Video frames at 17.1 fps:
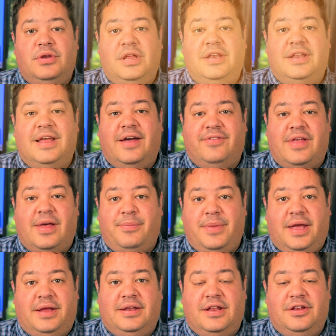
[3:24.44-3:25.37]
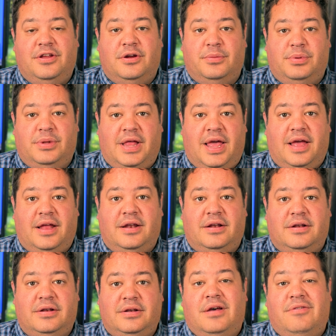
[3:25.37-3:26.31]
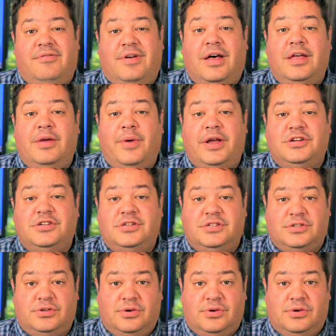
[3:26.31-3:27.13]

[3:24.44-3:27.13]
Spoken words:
need to have that baked into your plan. Evaluation is